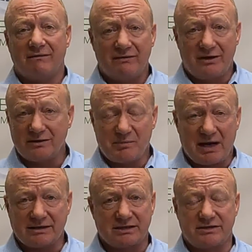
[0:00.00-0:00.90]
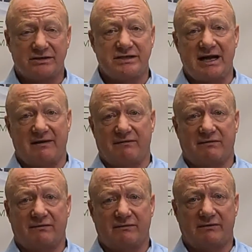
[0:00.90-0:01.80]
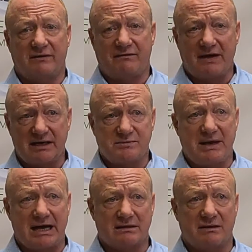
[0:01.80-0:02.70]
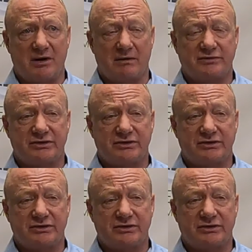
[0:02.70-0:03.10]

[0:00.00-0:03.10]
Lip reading: their deposits are safe. The has backed them up.